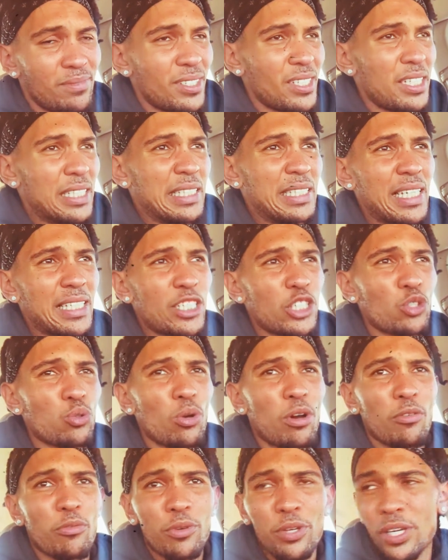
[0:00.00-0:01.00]
6 to
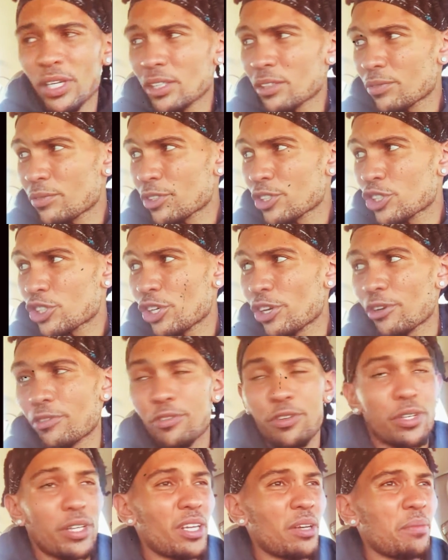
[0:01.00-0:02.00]
12 weeks for sure
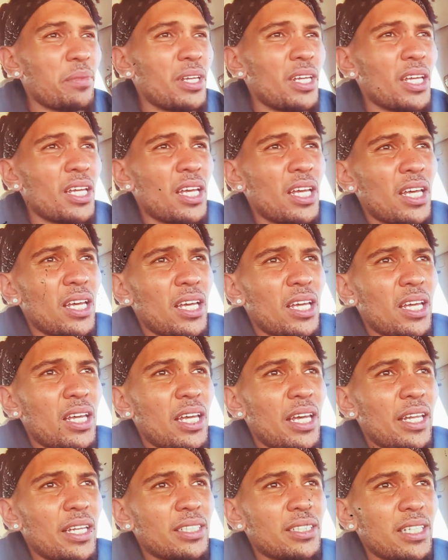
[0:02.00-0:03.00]
for them.
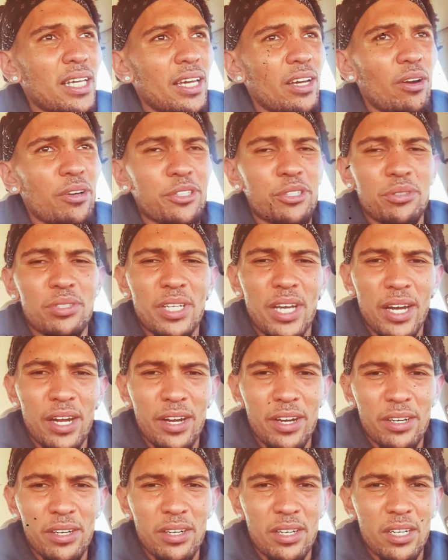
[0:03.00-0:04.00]
And it's like, aren't you
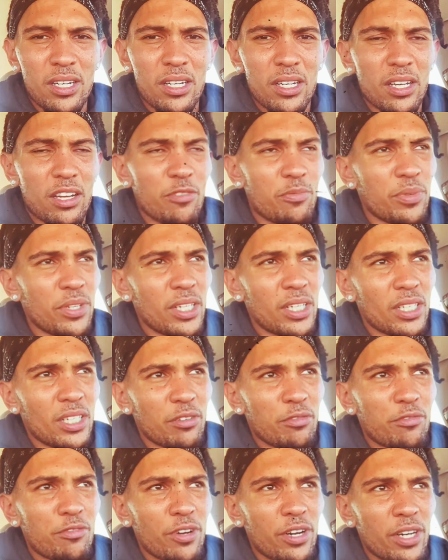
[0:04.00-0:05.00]
tired of being
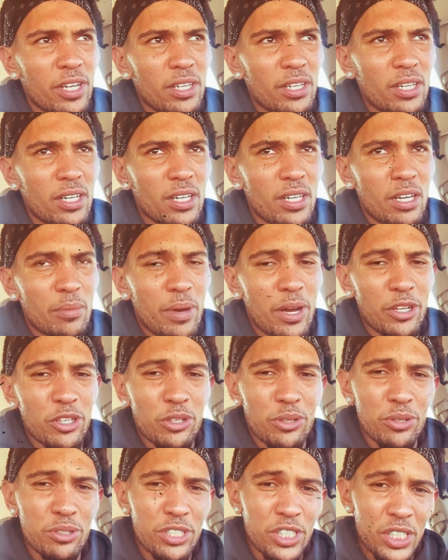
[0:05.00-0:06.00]
confronted about
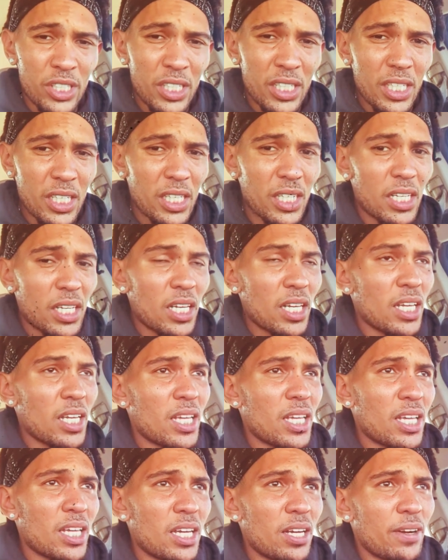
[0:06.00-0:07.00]
your shit?
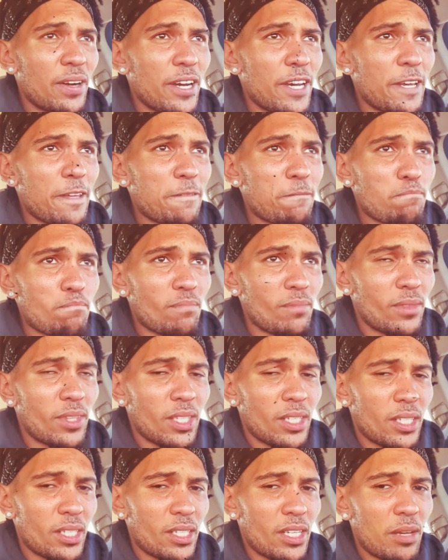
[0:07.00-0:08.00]
Right?
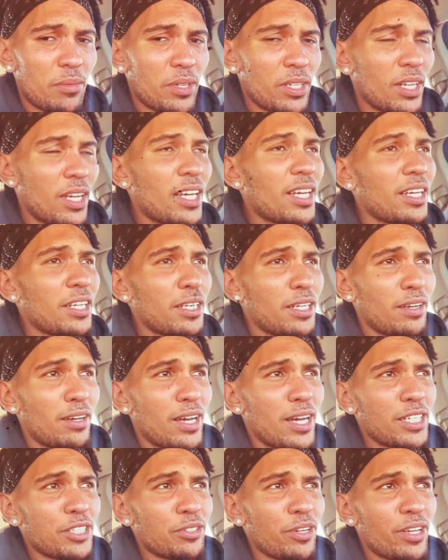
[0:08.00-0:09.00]
I mean, you know,
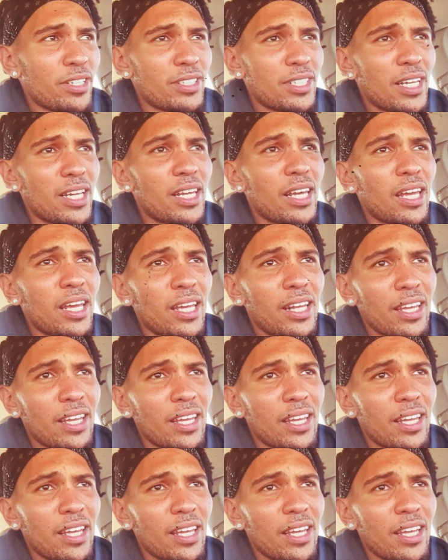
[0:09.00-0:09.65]
Andre said it.